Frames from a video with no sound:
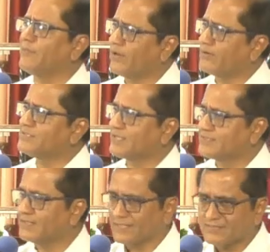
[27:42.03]
they may not
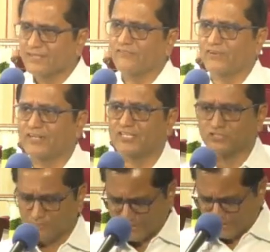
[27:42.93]
succeed. That's a different
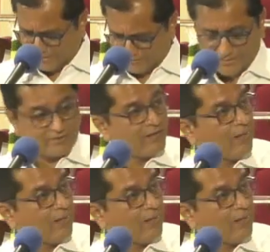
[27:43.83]
issue, but they're arrogant.